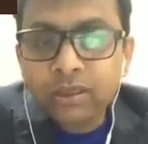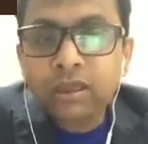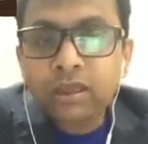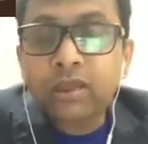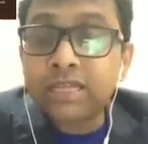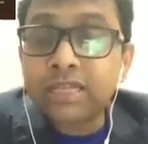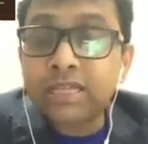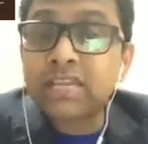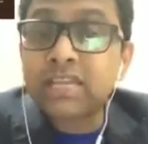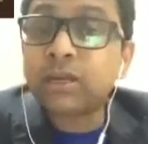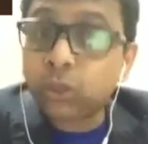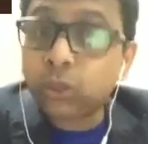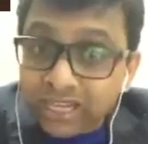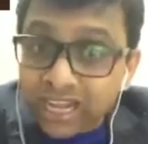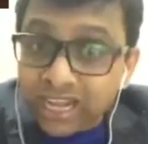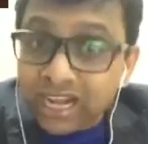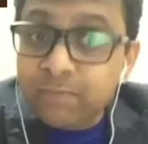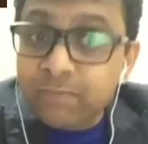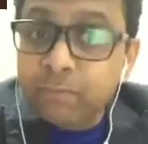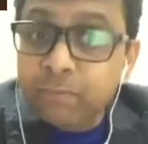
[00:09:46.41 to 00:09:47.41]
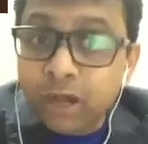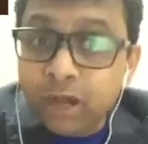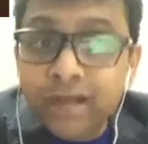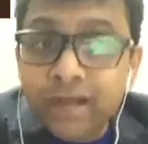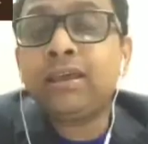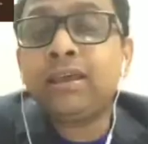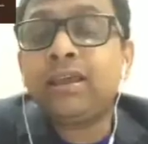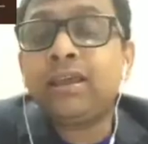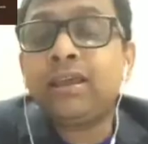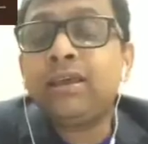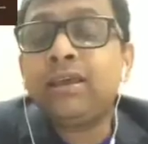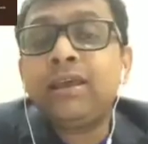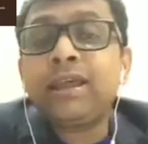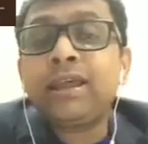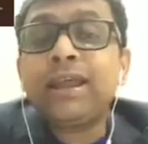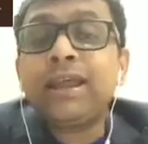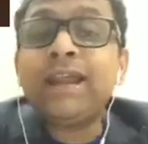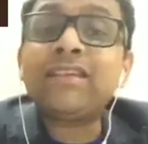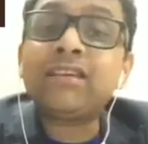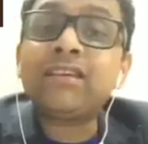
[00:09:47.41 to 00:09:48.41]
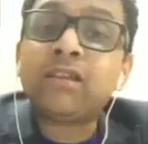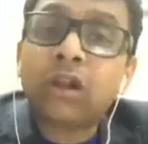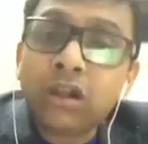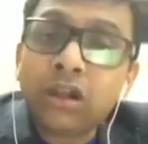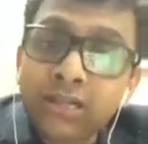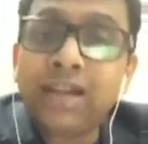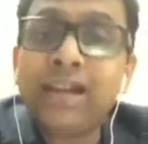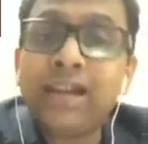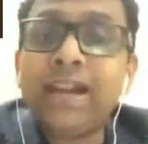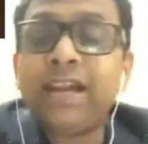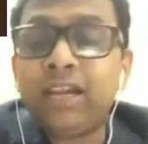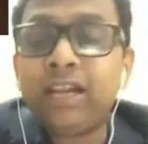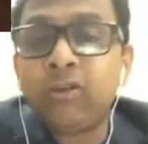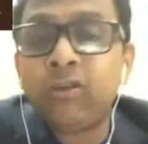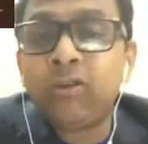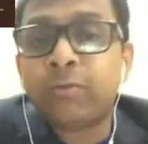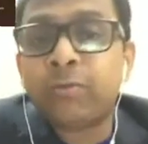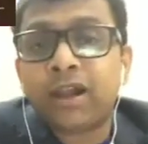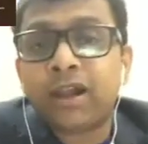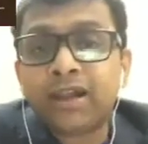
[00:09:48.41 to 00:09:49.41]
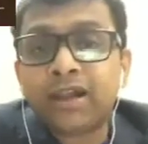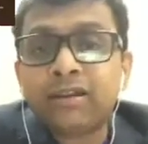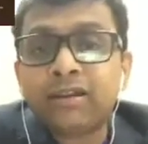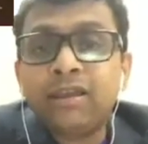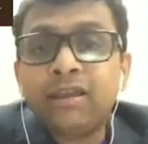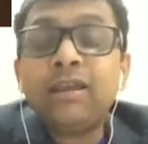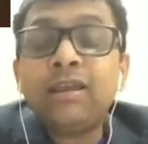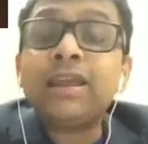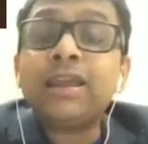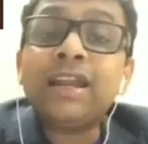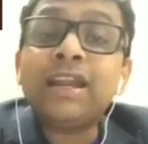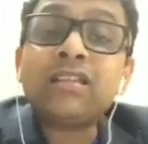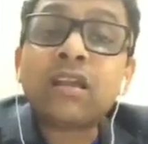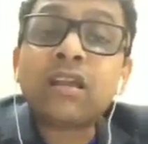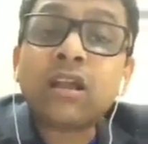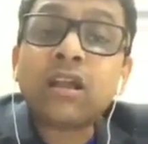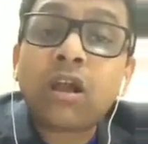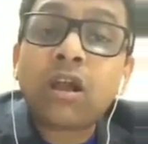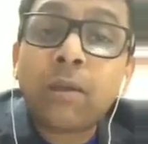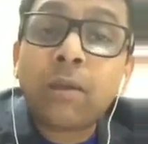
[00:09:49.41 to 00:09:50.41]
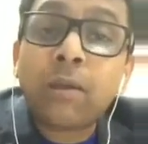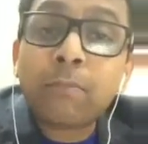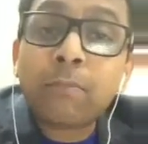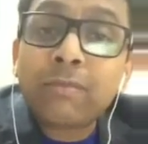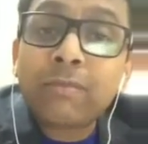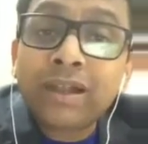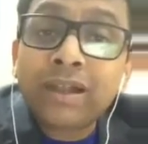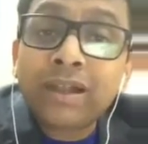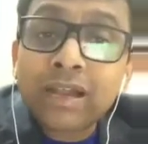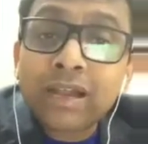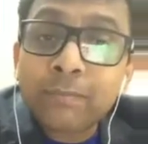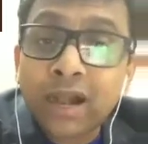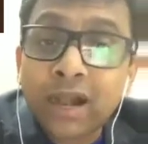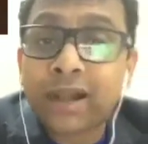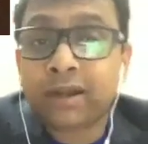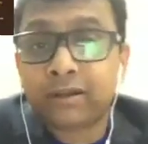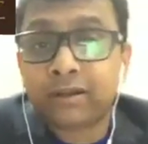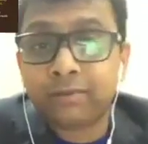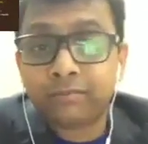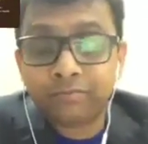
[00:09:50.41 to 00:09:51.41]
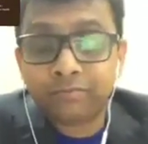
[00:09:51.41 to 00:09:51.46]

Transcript: It is a total product. It is an alternative product. It is a complementary product.